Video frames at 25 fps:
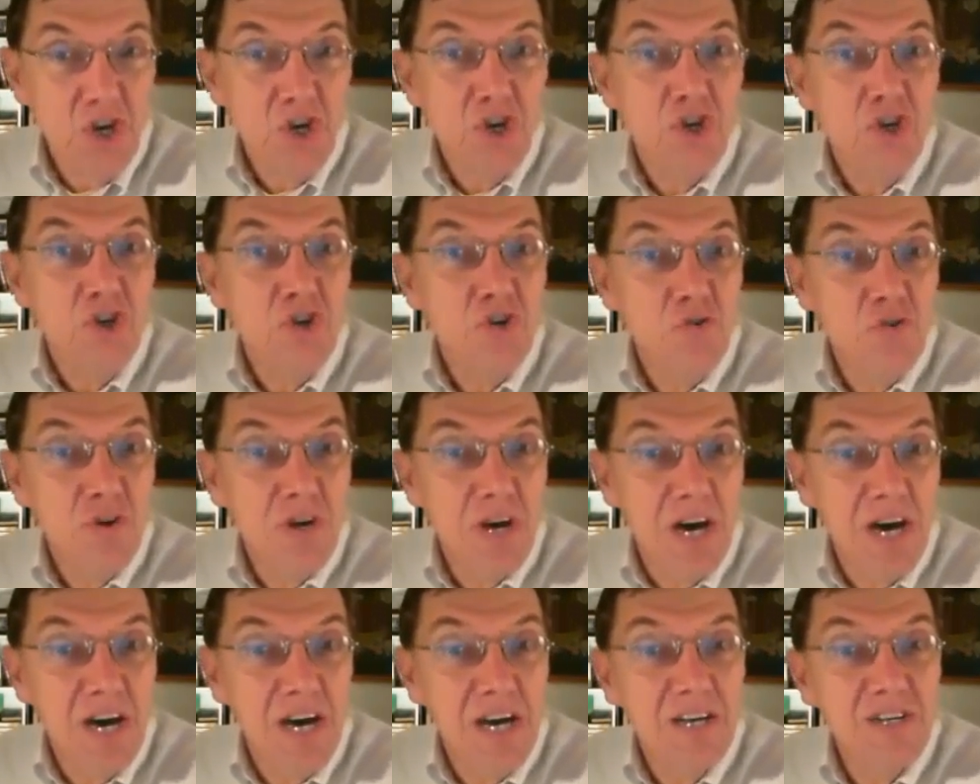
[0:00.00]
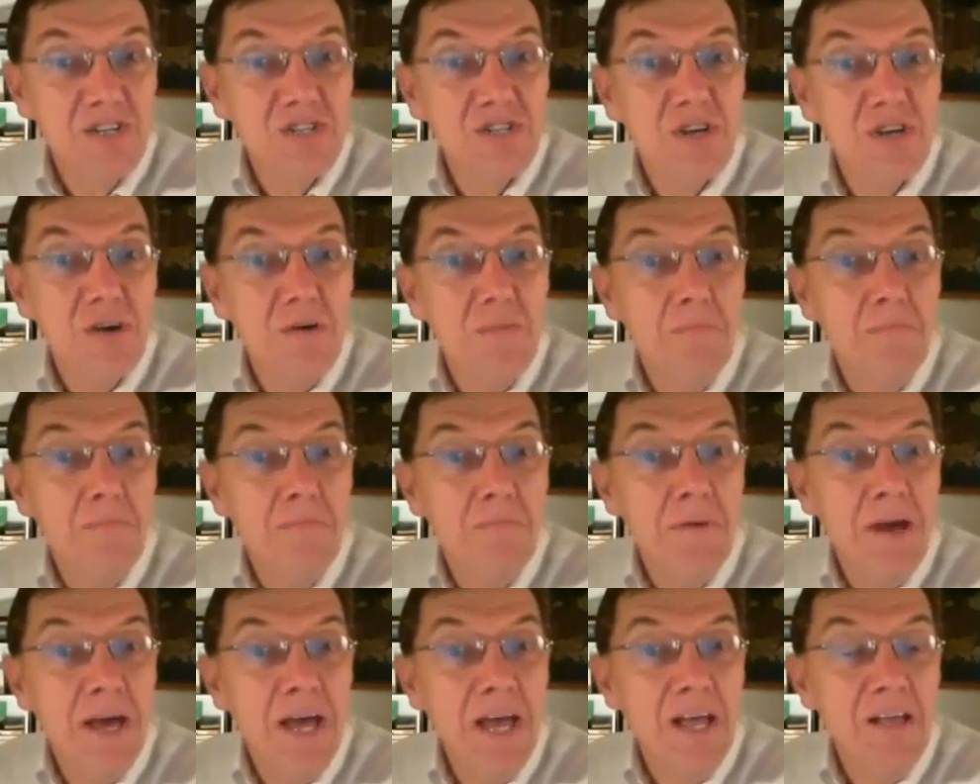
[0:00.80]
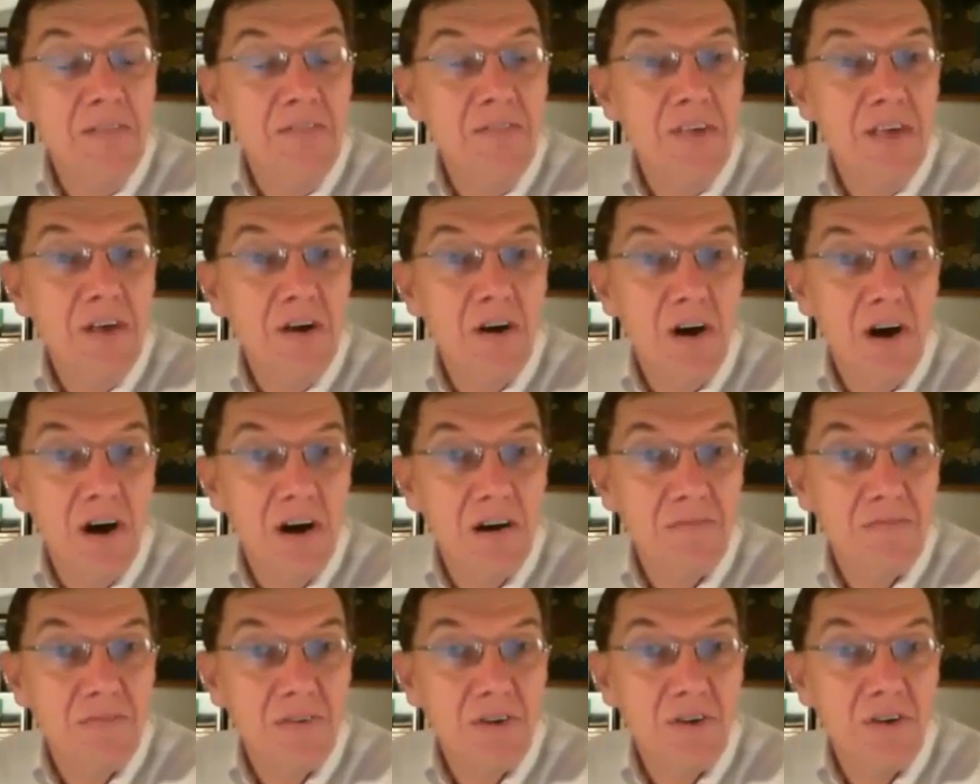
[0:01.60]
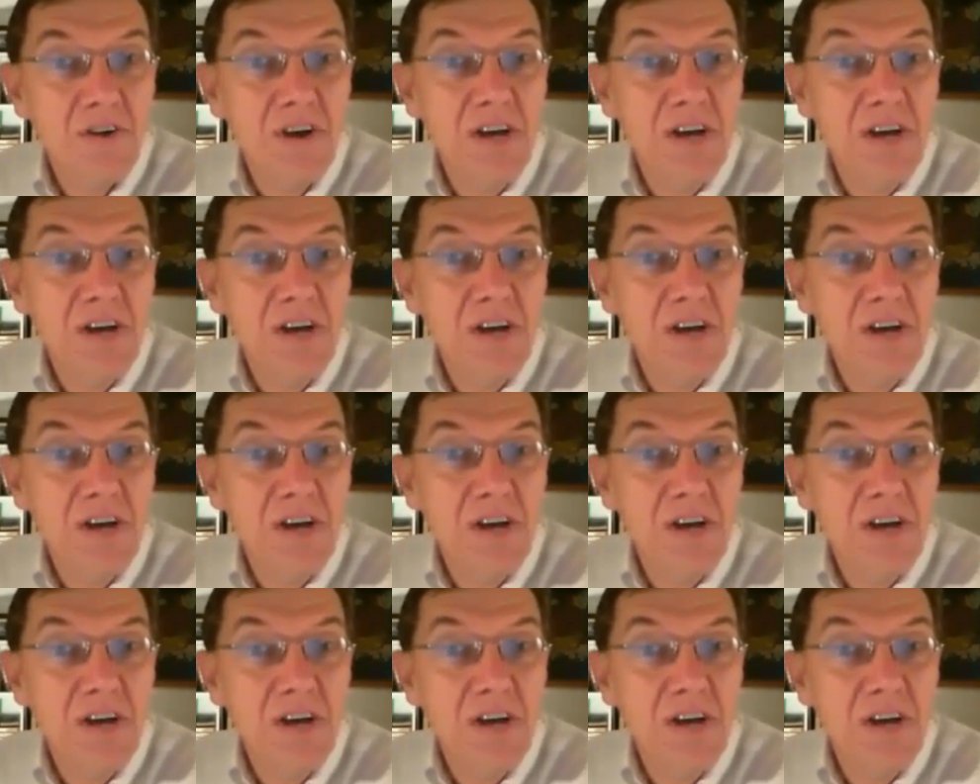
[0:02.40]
You guys made the offer